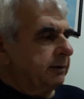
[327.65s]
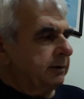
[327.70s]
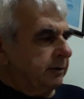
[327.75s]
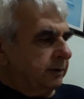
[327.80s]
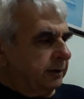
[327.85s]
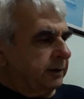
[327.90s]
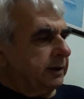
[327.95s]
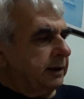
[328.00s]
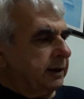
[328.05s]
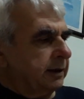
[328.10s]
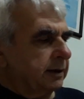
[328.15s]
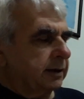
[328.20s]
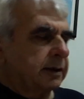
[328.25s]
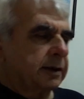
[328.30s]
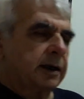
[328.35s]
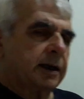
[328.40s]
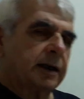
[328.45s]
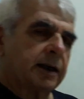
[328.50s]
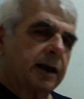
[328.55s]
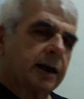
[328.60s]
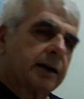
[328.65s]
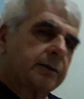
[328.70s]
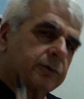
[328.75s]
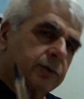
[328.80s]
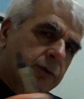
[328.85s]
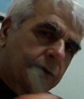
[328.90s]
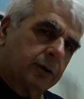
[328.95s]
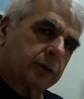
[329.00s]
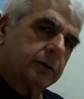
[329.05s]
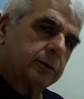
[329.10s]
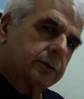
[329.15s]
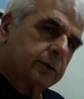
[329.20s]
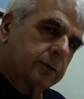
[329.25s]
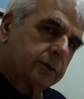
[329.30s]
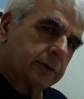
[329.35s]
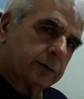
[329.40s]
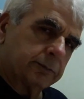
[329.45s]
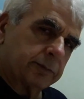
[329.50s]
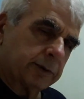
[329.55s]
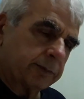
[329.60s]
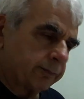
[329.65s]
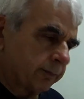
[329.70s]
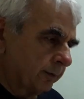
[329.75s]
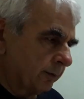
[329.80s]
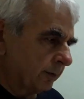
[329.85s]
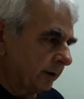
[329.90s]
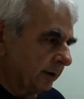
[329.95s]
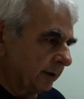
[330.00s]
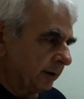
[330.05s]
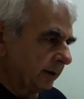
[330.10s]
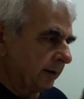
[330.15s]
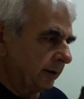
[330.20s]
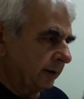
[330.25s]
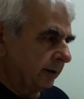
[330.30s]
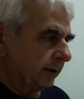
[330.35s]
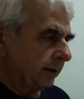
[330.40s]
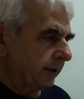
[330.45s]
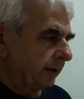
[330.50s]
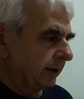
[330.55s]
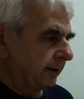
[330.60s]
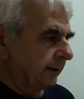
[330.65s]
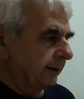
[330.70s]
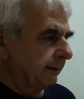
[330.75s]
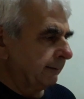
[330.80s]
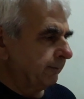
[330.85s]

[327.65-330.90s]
Okay, I have told you before again and again.